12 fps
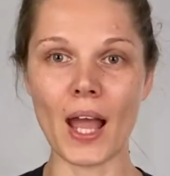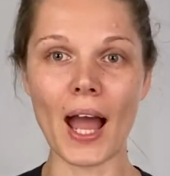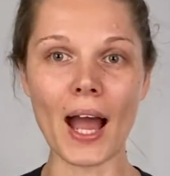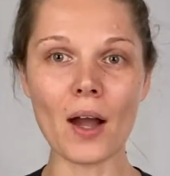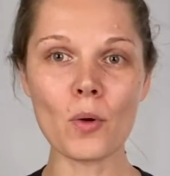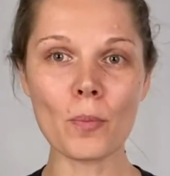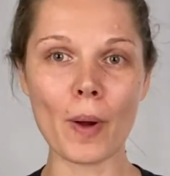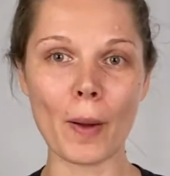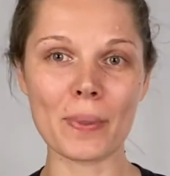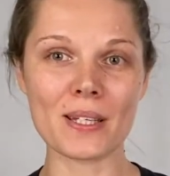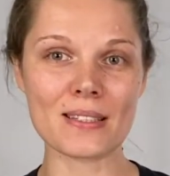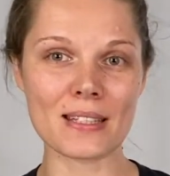How
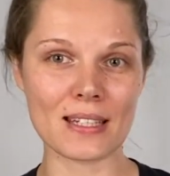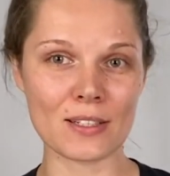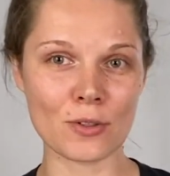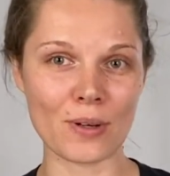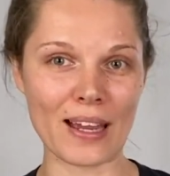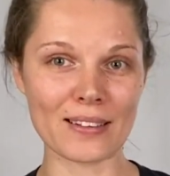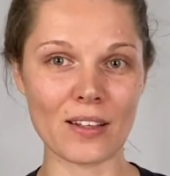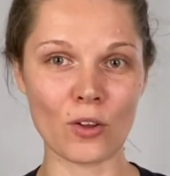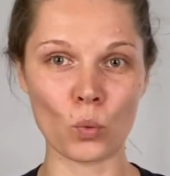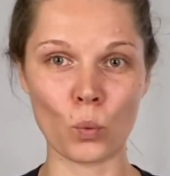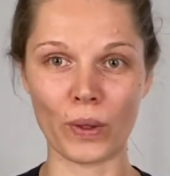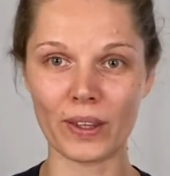puppies interact
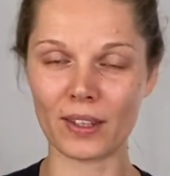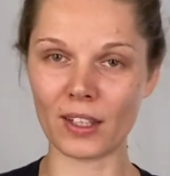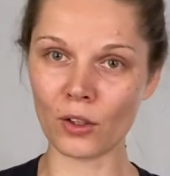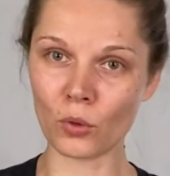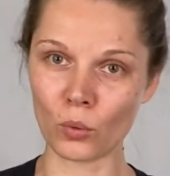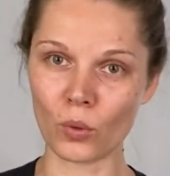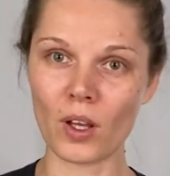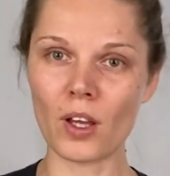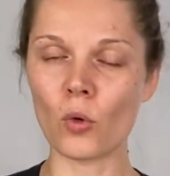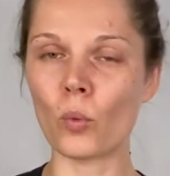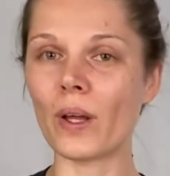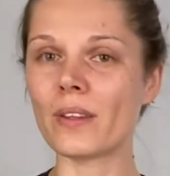with you.
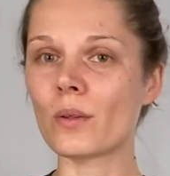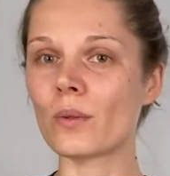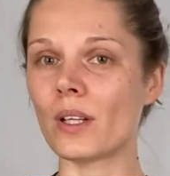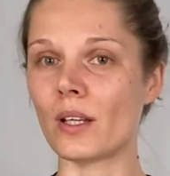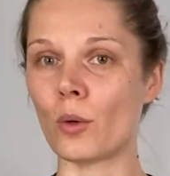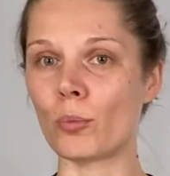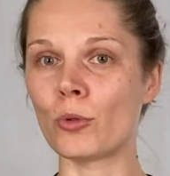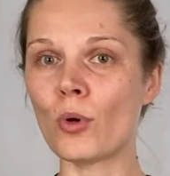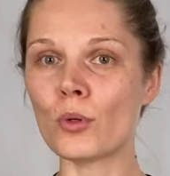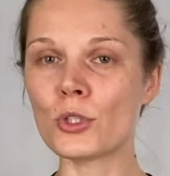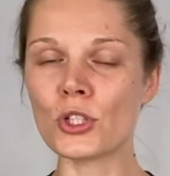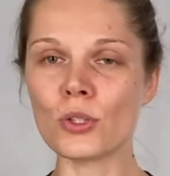Whether they
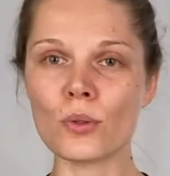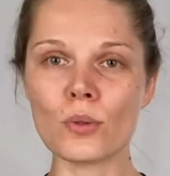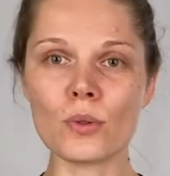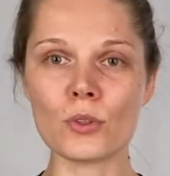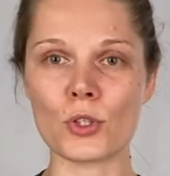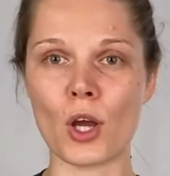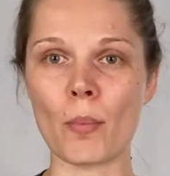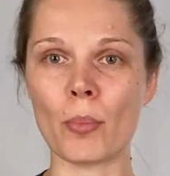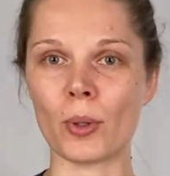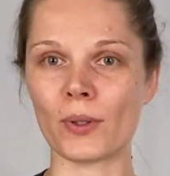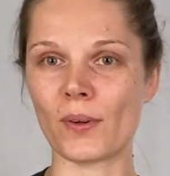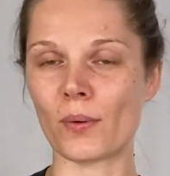approach you, jump
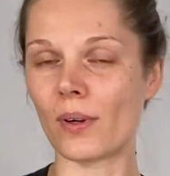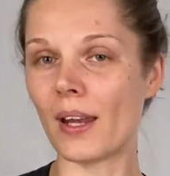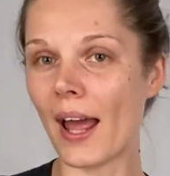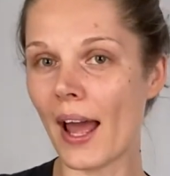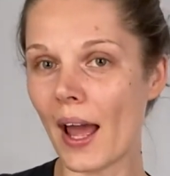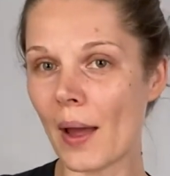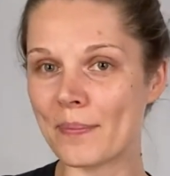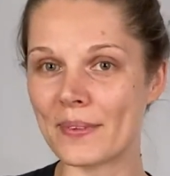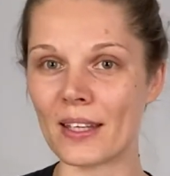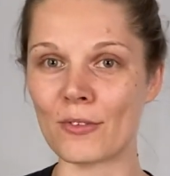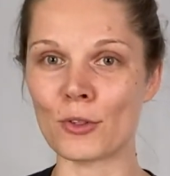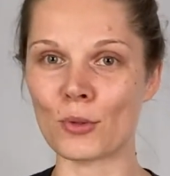on your lap,
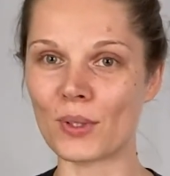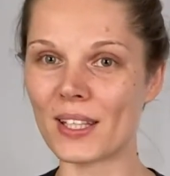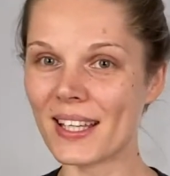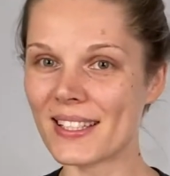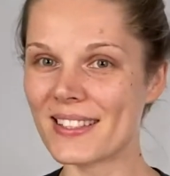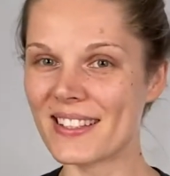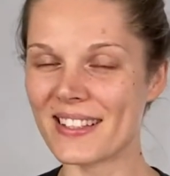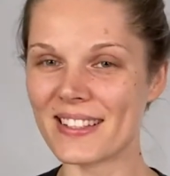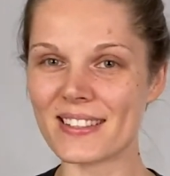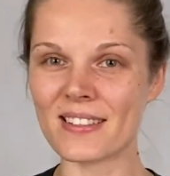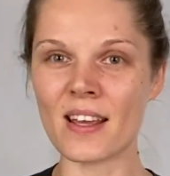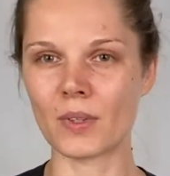give you
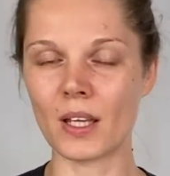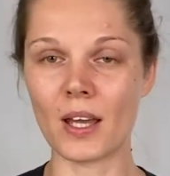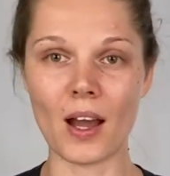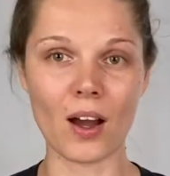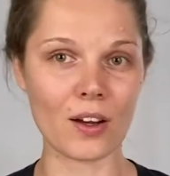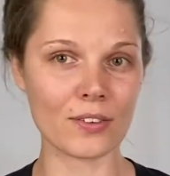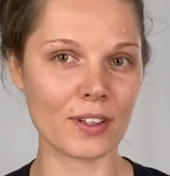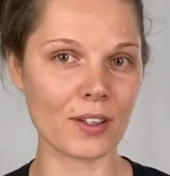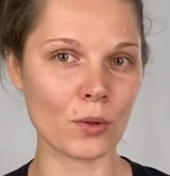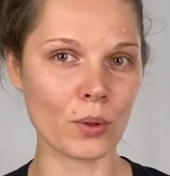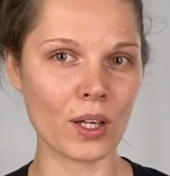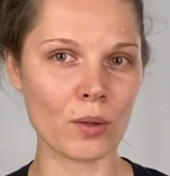kisses. Are they
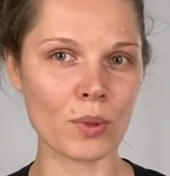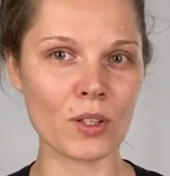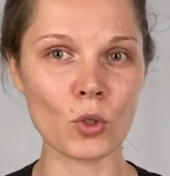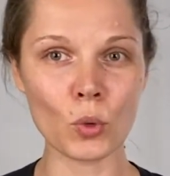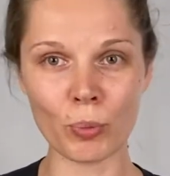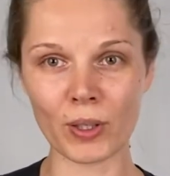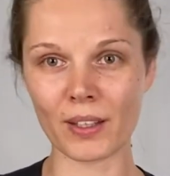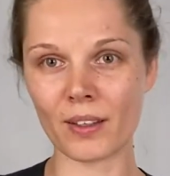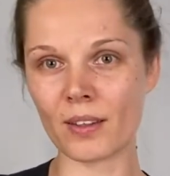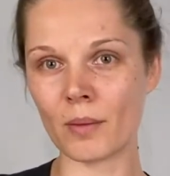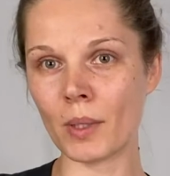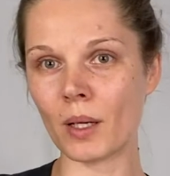okay with you
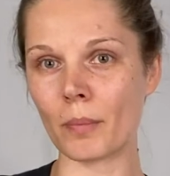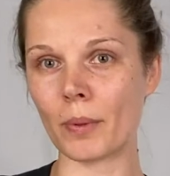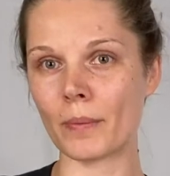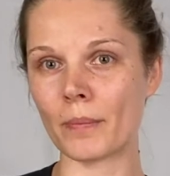picking them up?